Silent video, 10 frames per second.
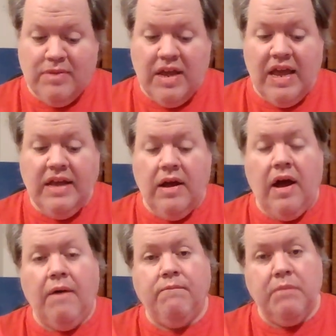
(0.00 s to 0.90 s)
take
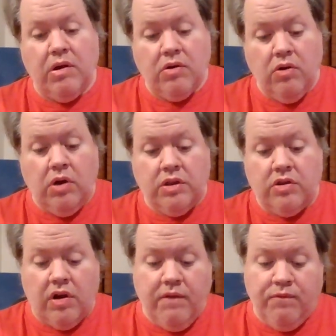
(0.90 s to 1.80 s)
of Miracle on
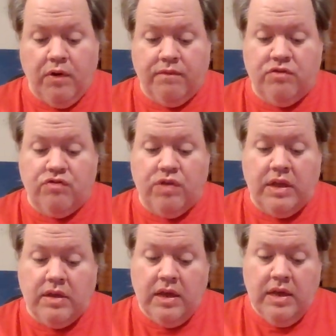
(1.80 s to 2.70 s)
34th
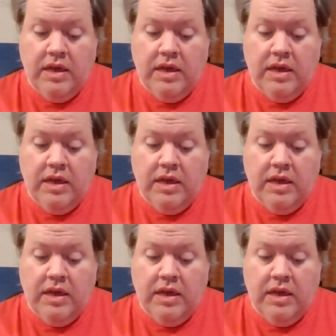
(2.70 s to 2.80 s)
Street.